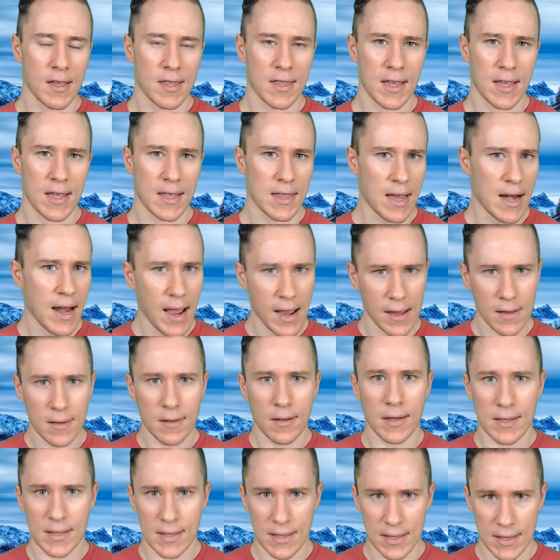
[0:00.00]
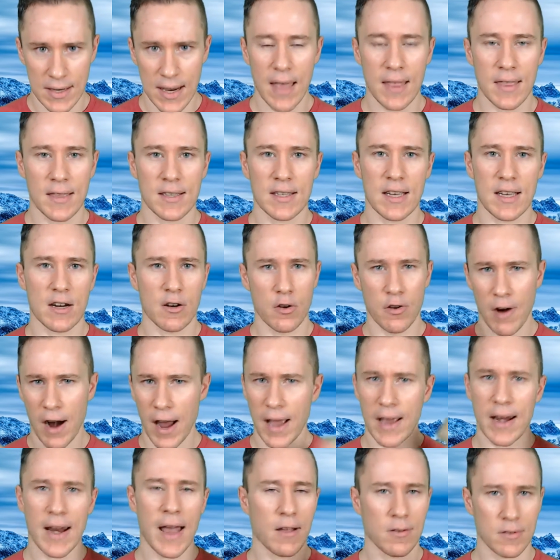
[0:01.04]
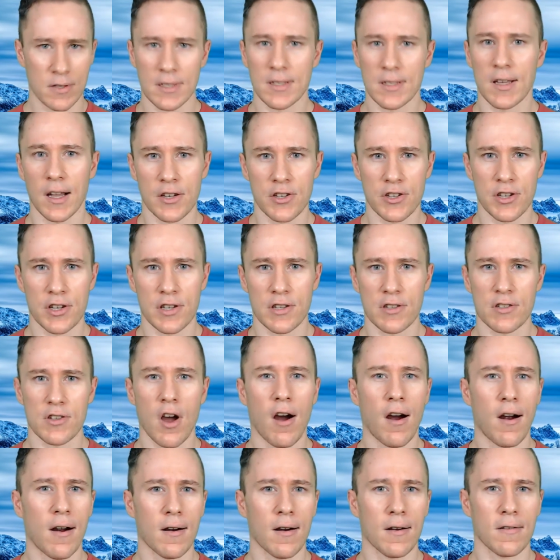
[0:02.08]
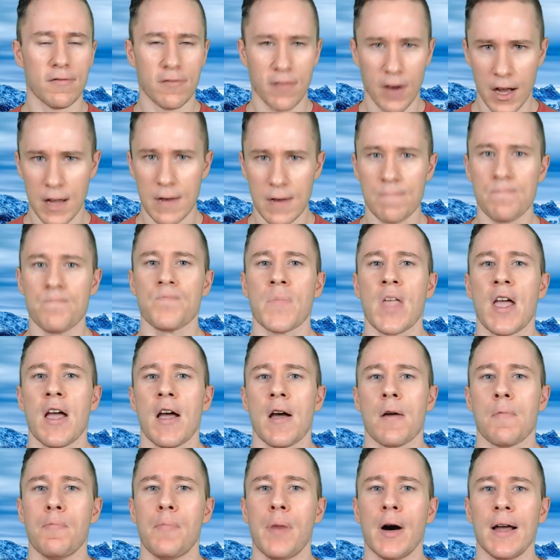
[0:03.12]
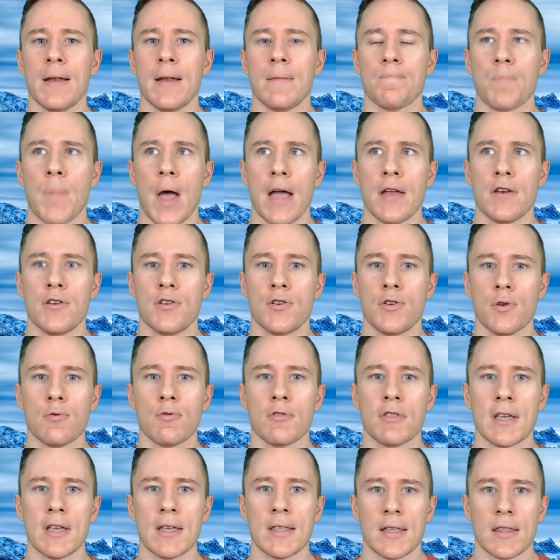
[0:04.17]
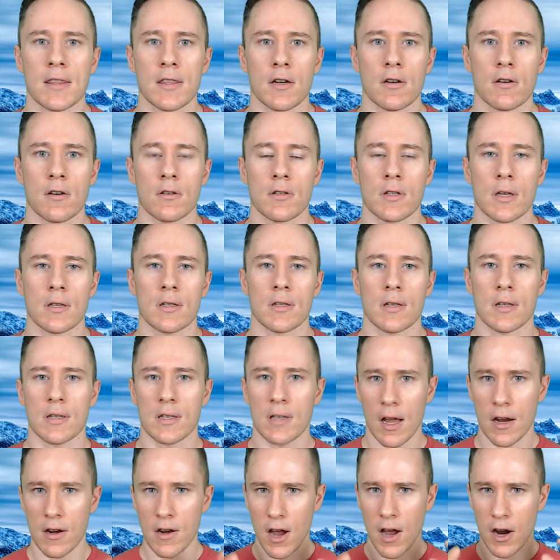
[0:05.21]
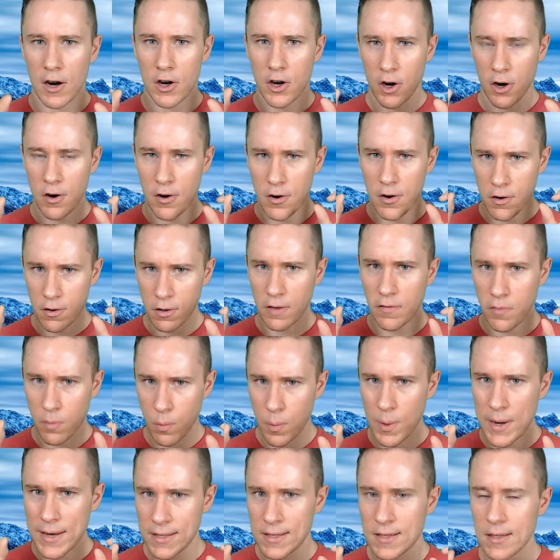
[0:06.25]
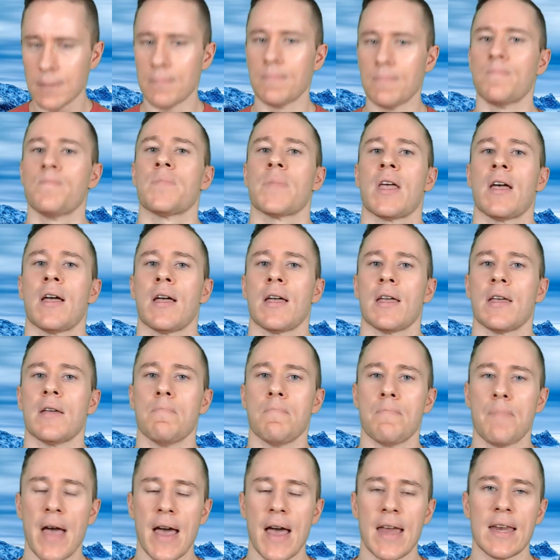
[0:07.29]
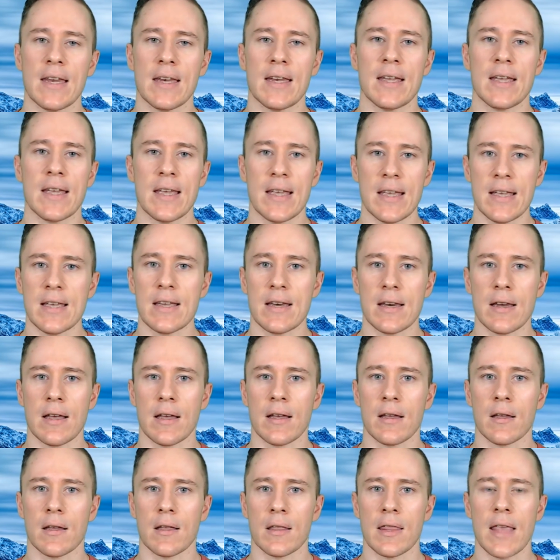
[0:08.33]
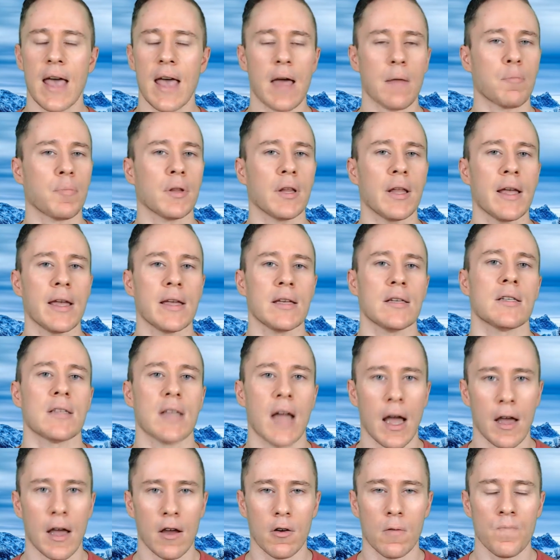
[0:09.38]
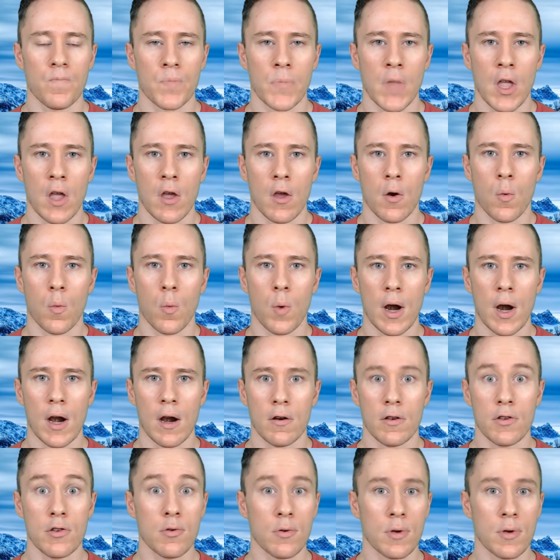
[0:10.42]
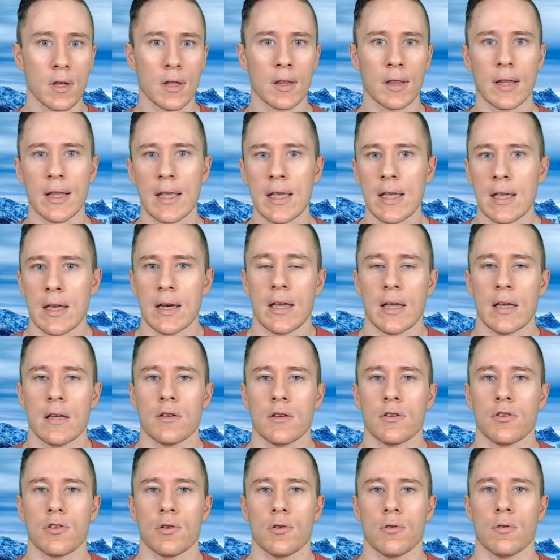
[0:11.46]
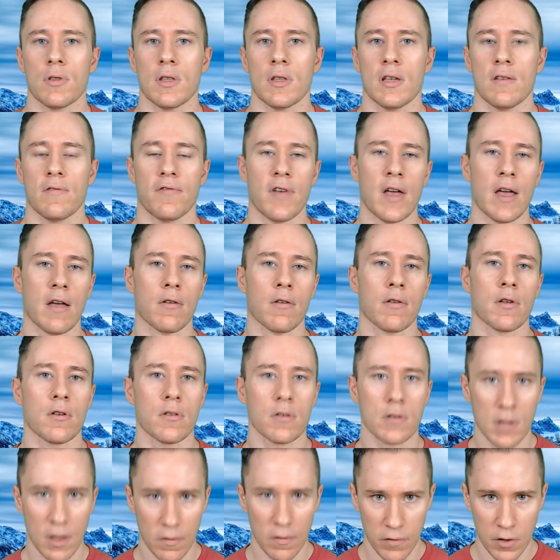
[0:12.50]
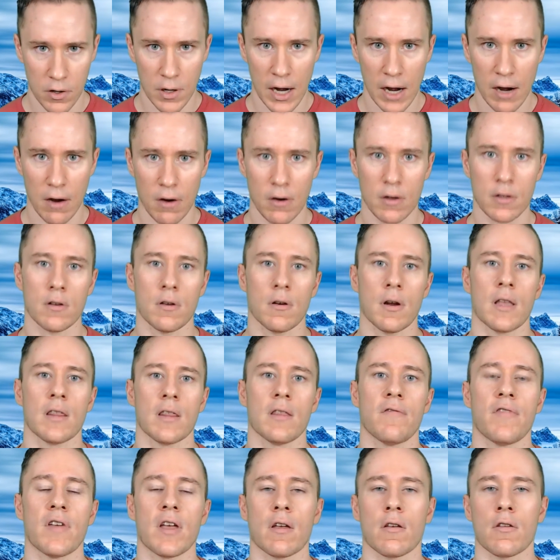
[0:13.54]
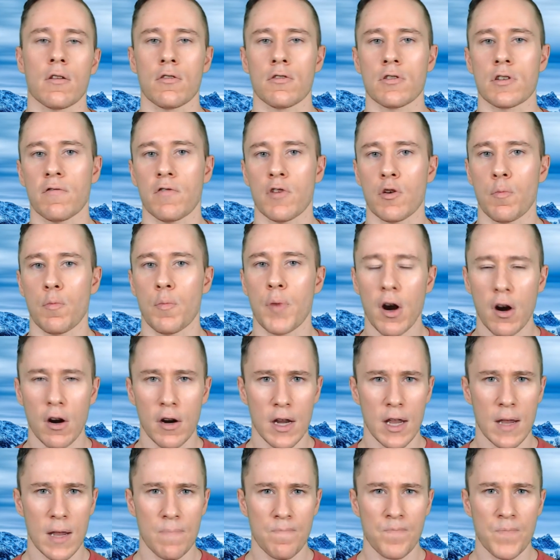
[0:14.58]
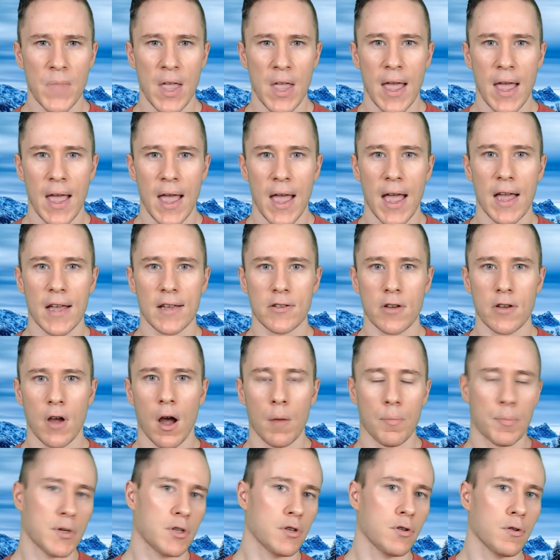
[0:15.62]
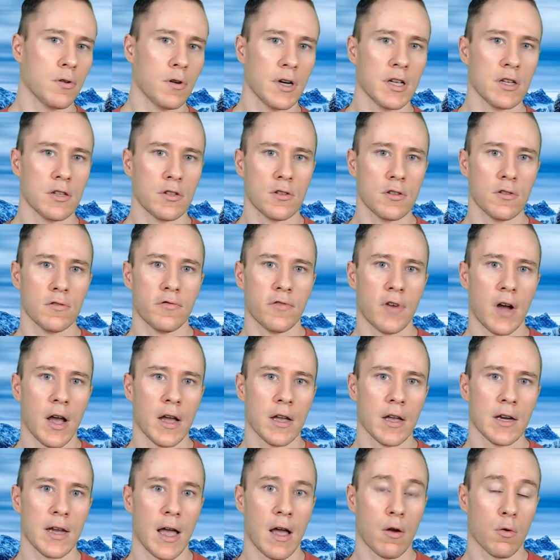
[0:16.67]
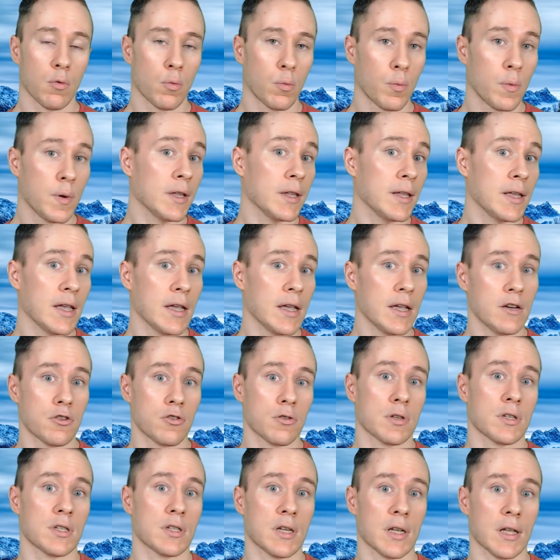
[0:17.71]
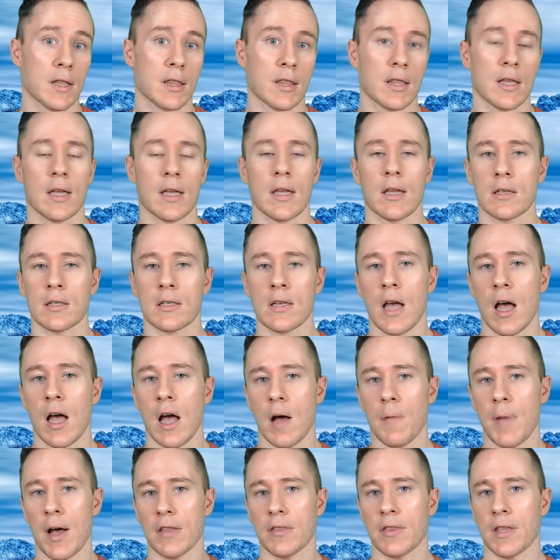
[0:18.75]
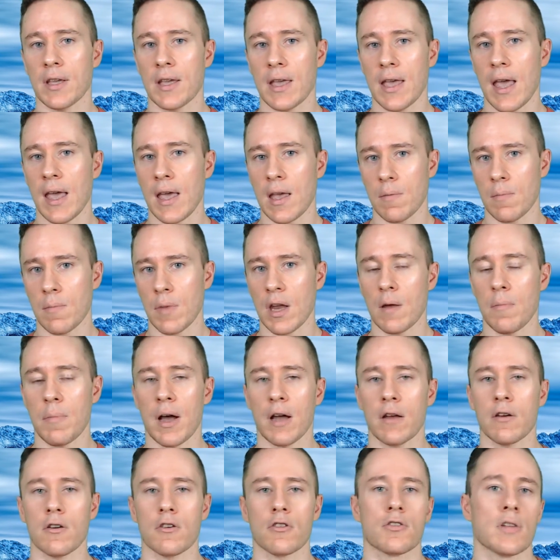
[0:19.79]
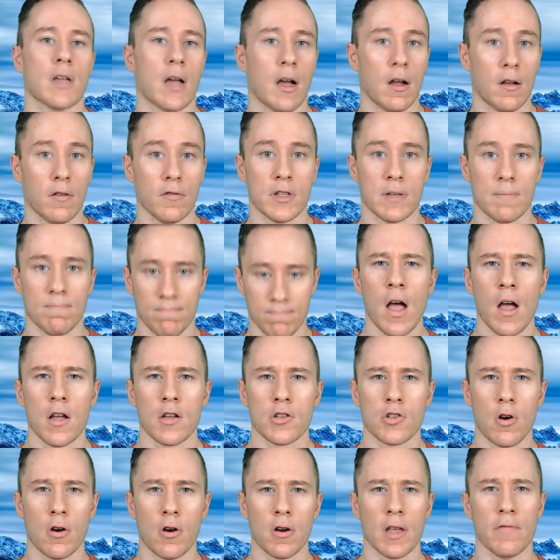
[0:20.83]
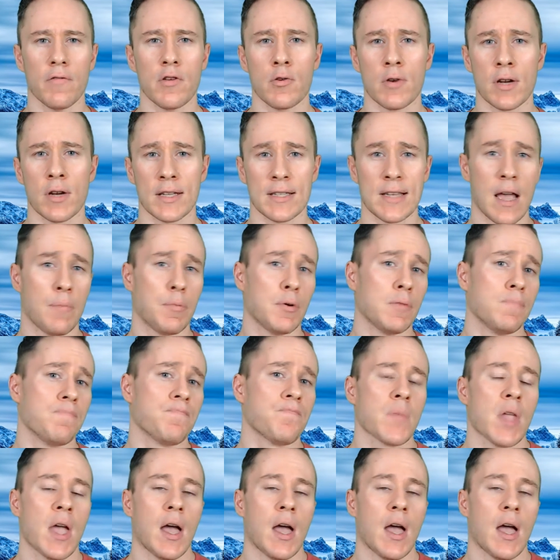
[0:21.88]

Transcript: think that endless deaths in grindhouse dungeons are fun, but I do think that there's a kernel of wisdom embedded in that play style where you can lean into the failures of your character and the failures of your party as opportunities to find out really interesting things about the game and about yourselves. So I'll give you an example.